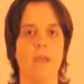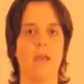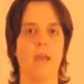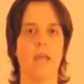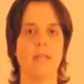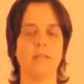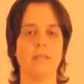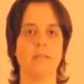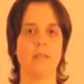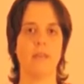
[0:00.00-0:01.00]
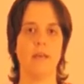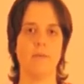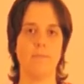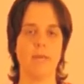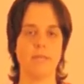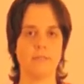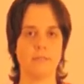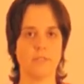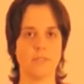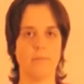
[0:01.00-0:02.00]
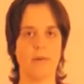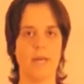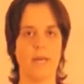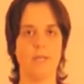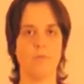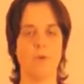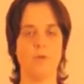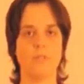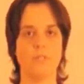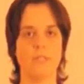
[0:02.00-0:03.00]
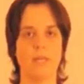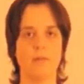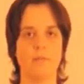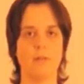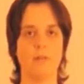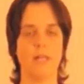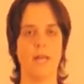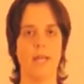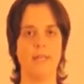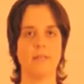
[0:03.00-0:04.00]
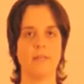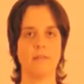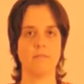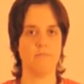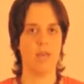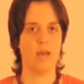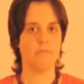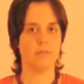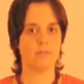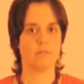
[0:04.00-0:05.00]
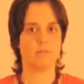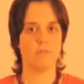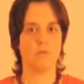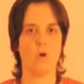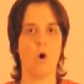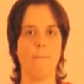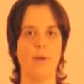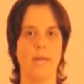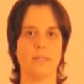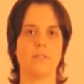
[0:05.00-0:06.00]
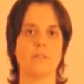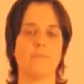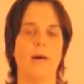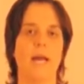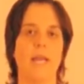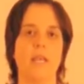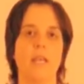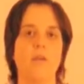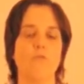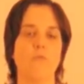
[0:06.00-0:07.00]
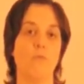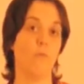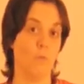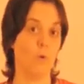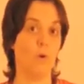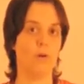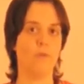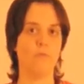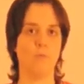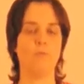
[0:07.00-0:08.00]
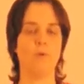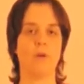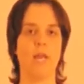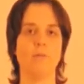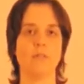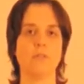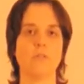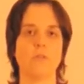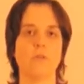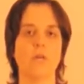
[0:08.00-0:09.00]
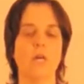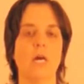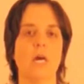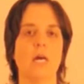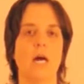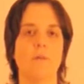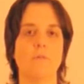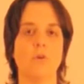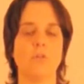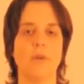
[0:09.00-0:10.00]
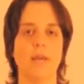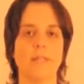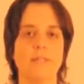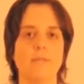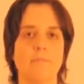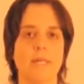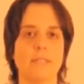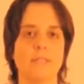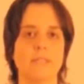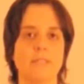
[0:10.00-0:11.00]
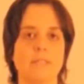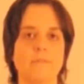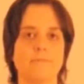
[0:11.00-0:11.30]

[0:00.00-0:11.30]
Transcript: and makes the spine very stable and makes a compact spine if when we are able to contract these muscles.